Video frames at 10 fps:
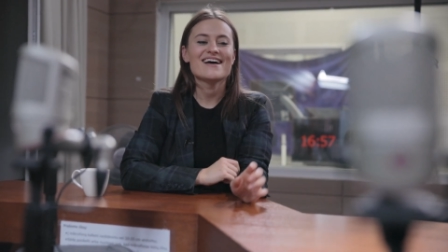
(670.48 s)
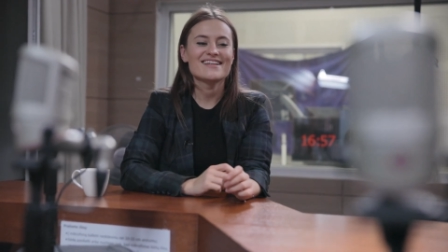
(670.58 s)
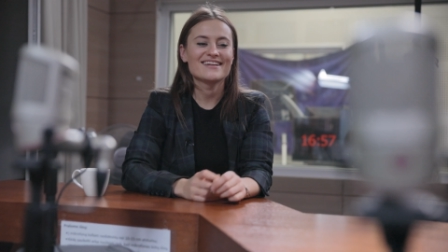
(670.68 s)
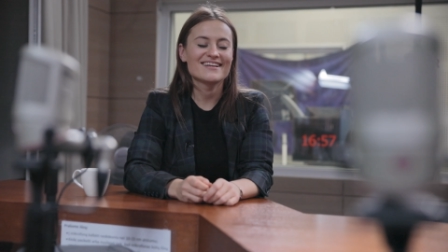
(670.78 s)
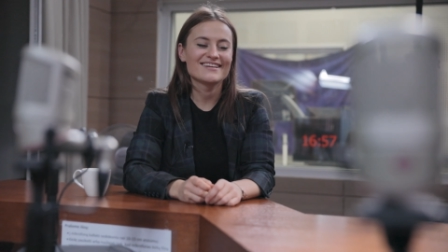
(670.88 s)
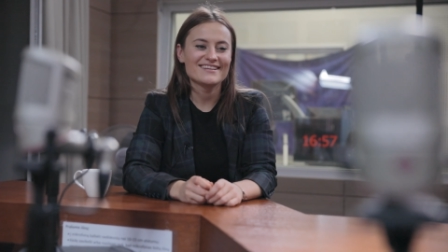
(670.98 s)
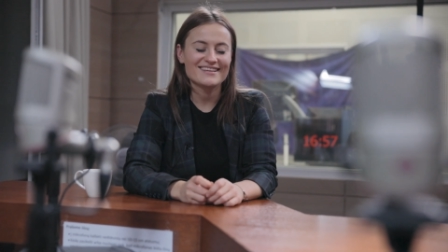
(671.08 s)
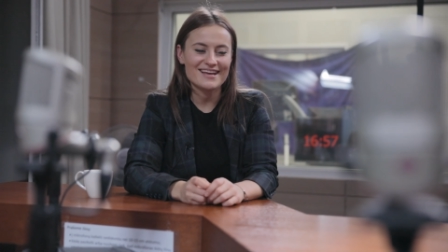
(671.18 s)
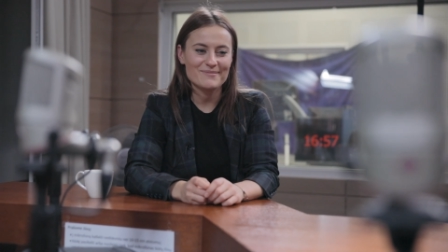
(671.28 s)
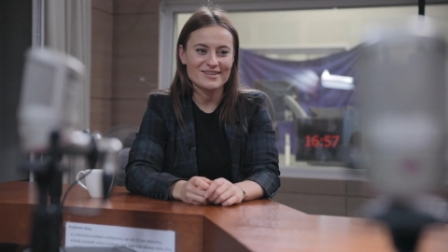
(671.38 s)
And then he
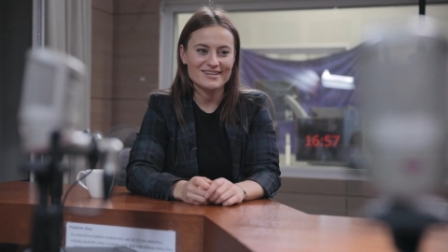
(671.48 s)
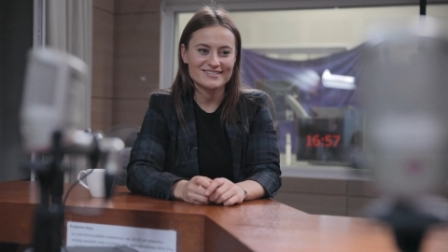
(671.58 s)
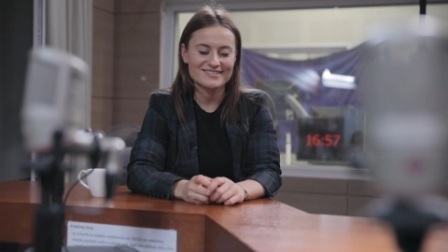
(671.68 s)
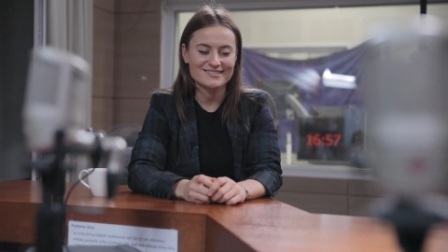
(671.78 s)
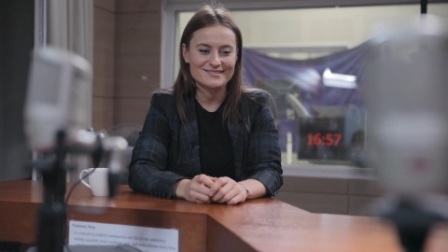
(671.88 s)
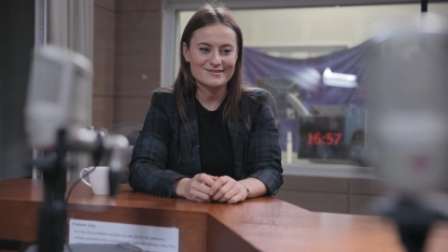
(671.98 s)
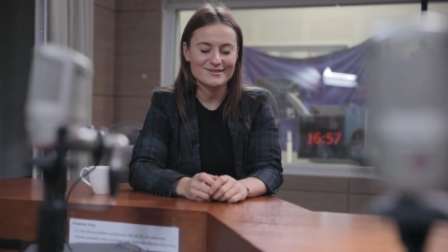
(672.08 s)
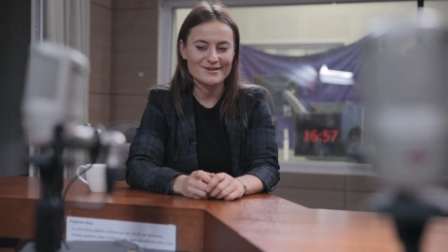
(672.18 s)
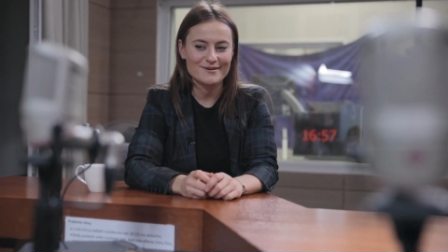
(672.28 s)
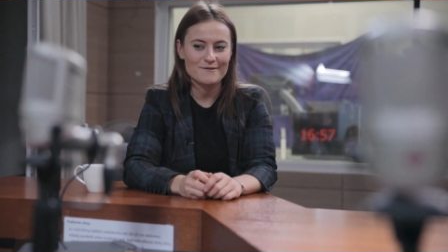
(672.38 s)
came here to the
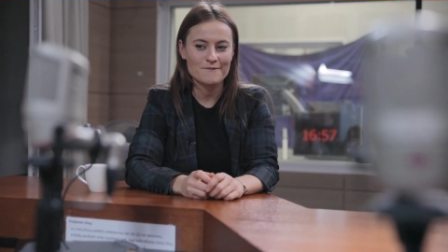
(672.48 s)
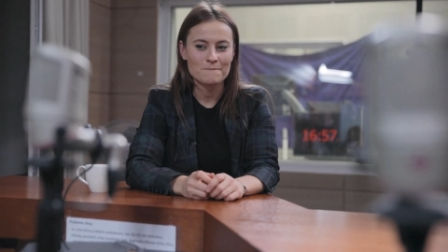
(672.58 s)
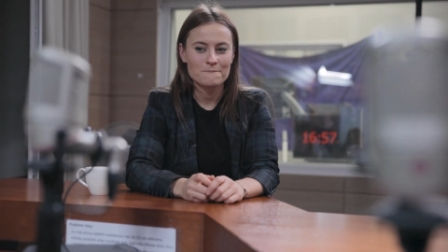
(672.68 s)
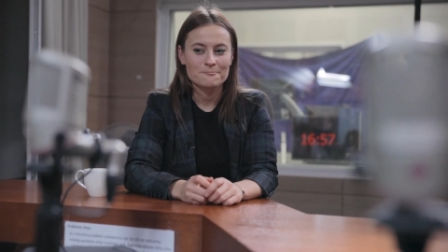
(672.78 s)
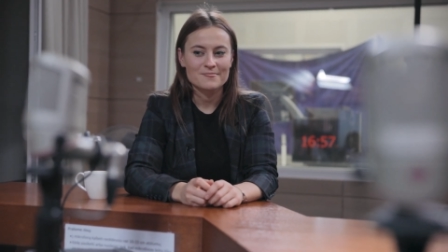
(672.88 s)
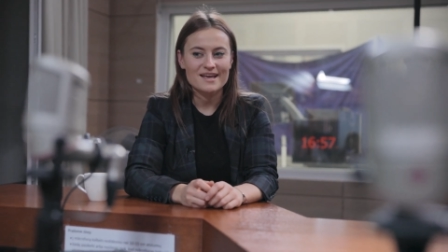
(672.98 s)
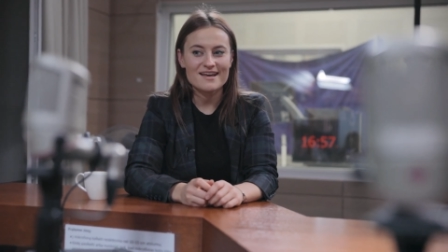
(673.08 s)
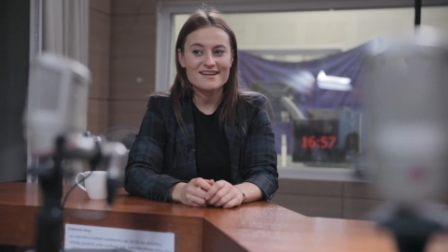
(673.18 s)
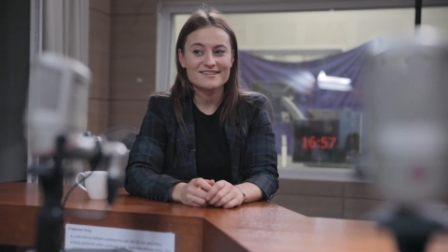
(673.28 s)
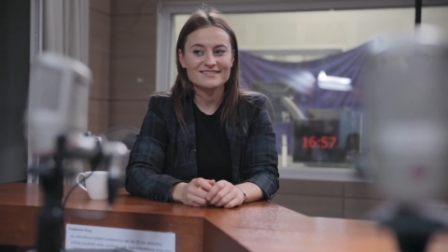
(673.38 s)
studio.
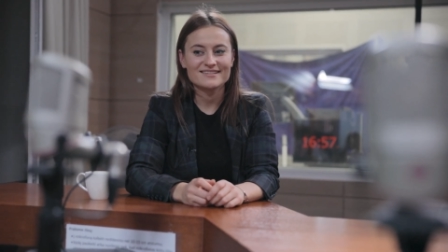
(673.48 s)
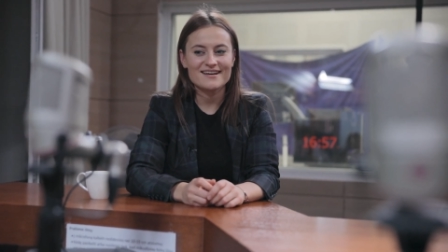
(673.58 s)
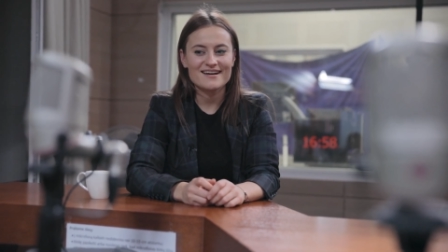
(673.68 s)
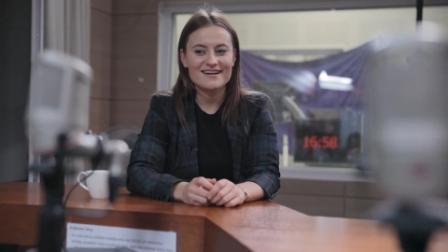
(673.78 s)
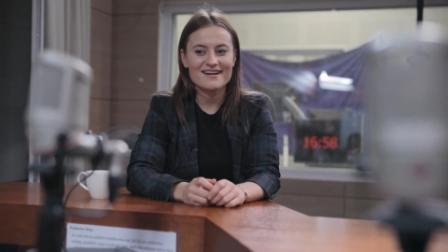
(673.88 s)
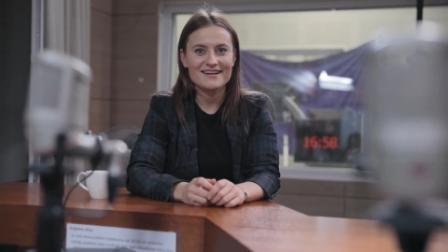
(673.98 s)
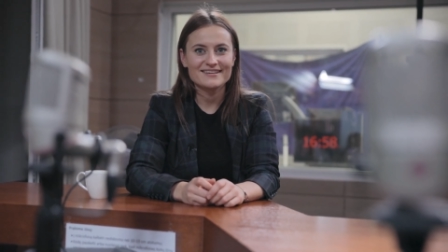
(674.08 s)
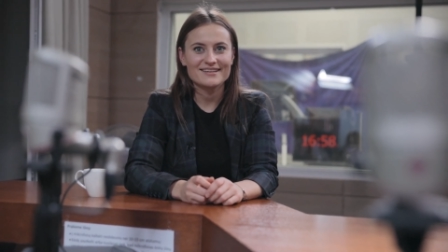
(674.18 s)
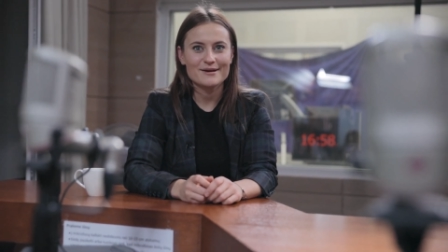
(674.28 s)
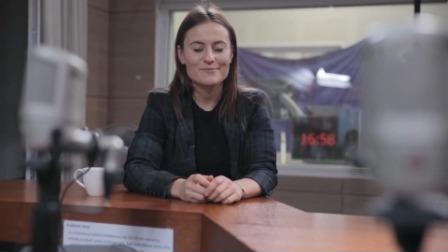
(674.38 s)
And
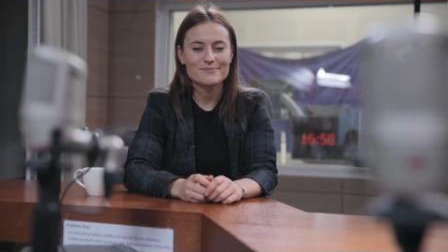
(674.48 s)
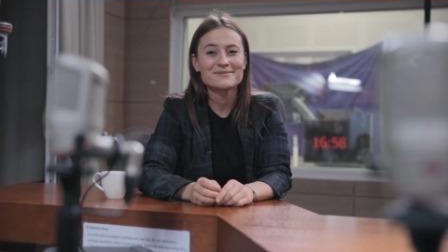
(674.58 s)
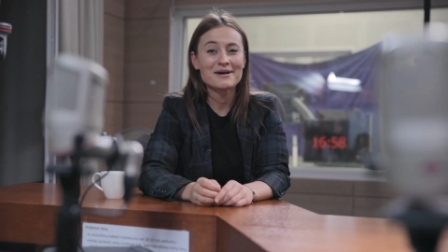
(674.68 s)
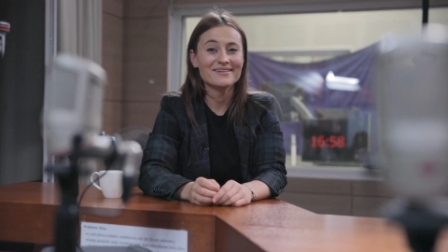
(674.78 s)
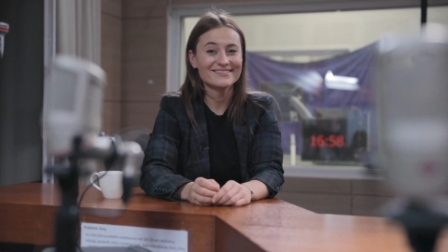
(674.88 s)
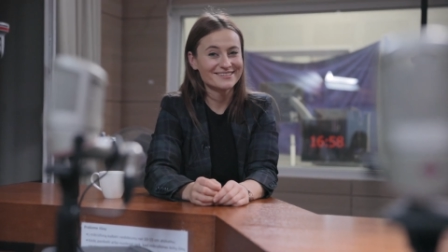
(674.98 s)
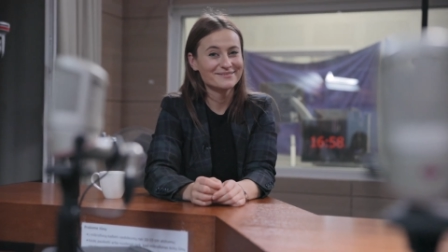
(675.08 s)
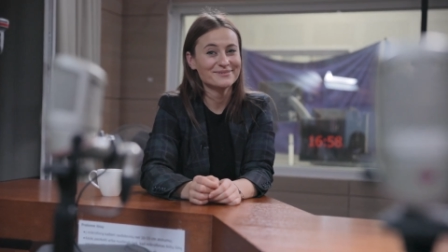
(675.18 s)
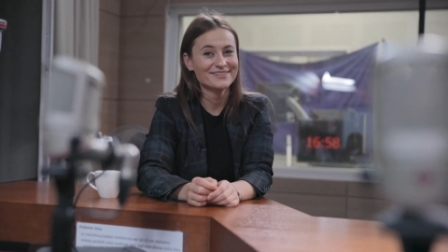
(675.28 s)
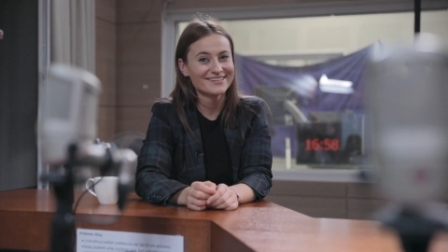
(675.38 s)
I kept calling
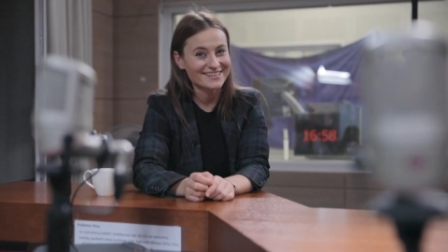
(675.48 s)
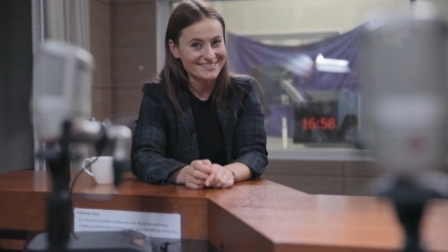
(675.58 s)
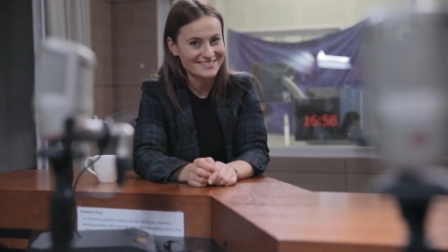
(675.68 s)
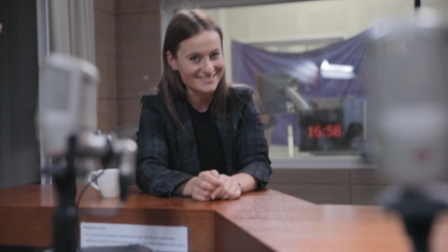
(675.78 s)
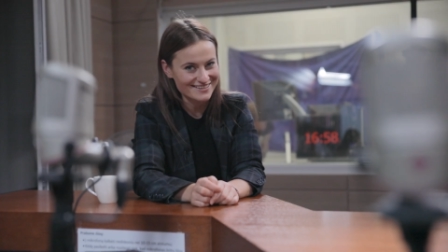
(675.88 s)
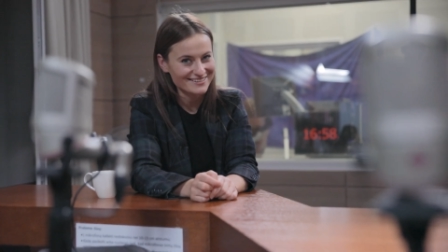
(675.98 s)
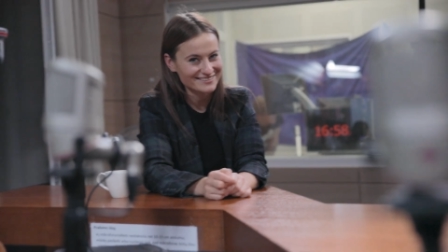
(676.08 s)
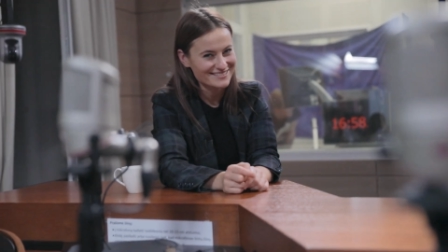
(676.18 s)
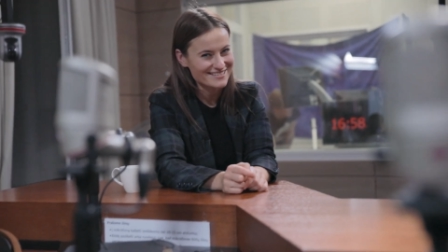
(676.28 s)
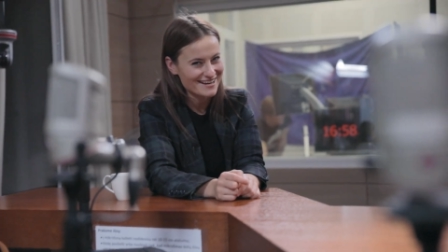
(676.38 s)
him Lukas all
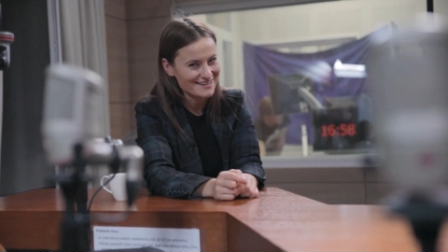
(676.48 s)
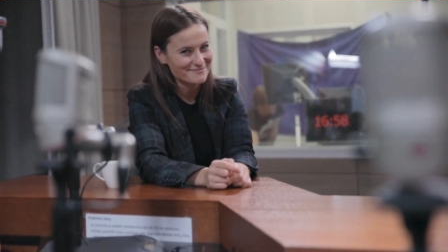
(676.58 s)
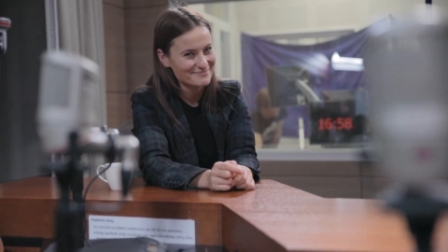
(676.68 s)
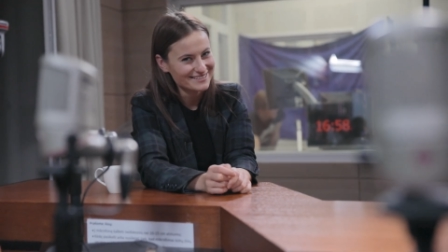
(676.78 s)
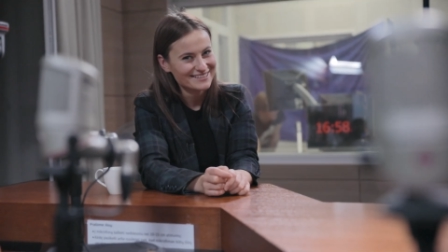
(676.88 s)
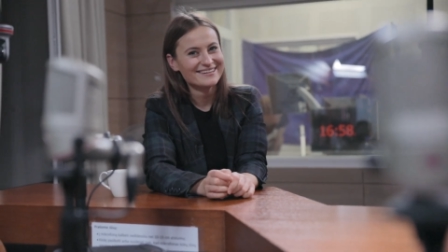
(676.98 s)
the time.